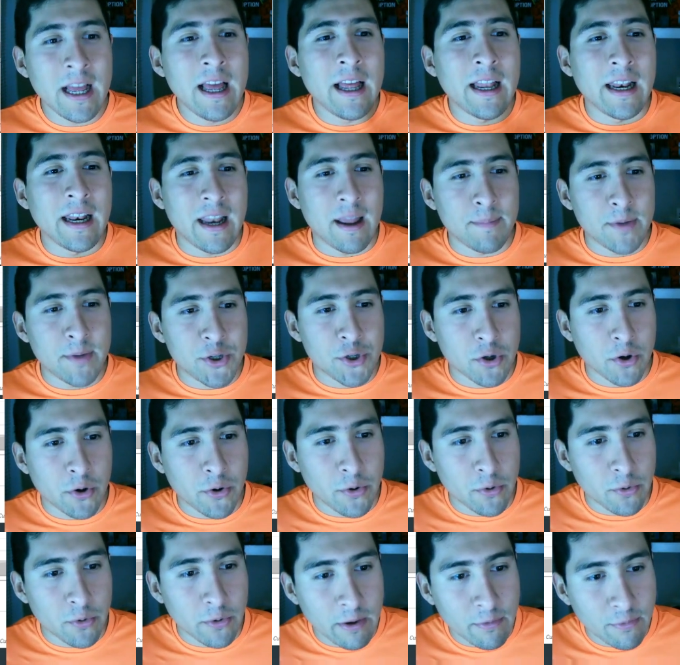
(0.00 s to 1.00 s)
let me show
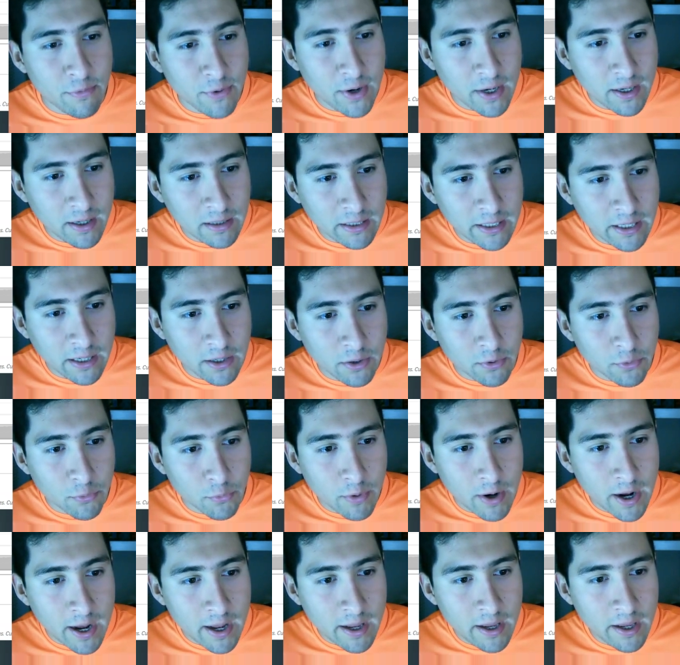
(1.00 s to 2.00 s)
you if i click
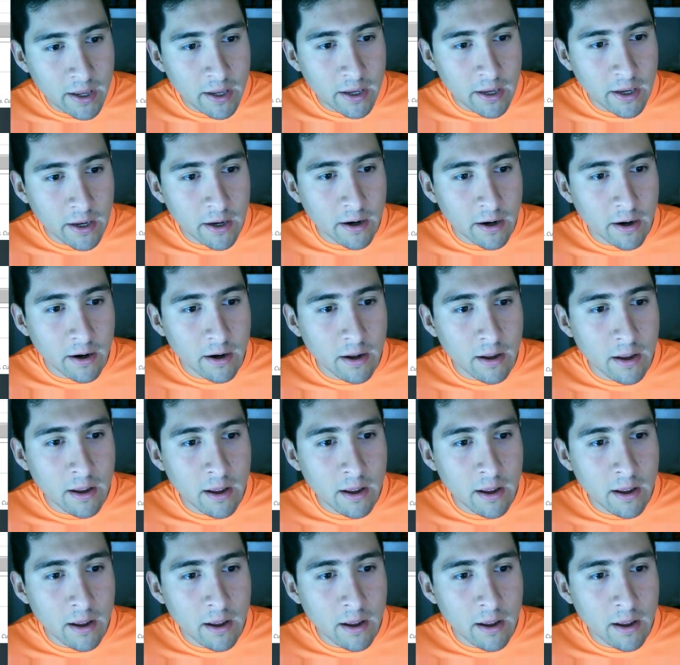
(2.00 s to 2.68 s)
right here